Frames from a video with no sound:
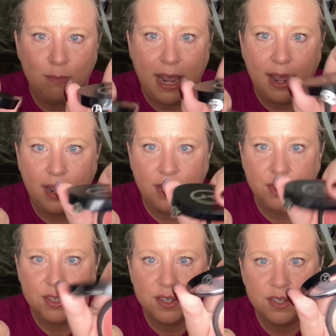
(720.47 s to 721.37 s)
matte,
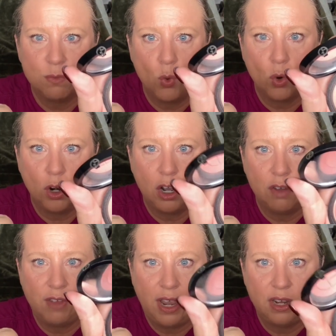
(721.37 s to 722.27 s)
and this is more
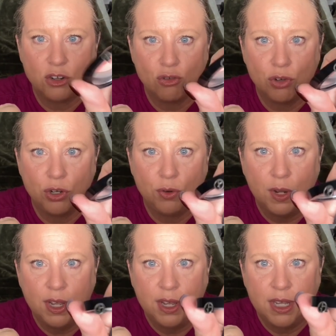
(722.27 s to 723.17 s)
of a true
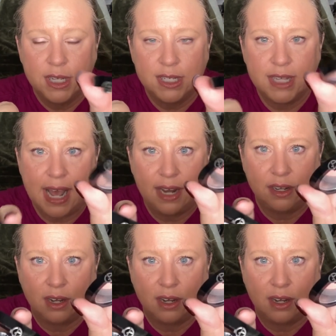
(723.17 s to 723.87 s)
satin